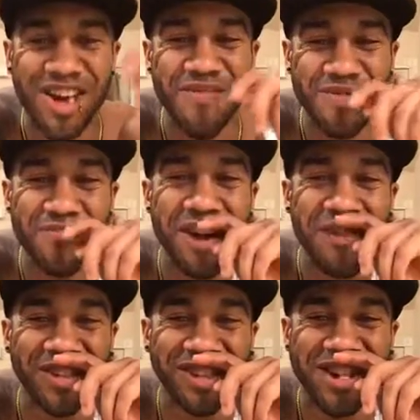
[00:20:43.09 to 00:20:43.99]
David
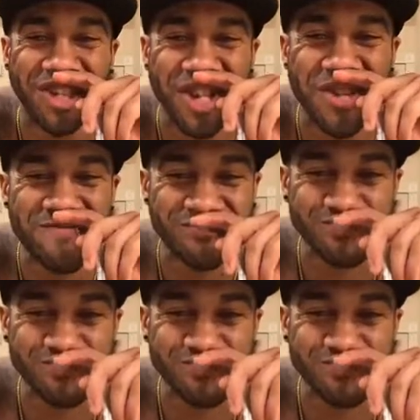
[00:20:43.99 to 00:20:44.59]
Blaine, what's good, G?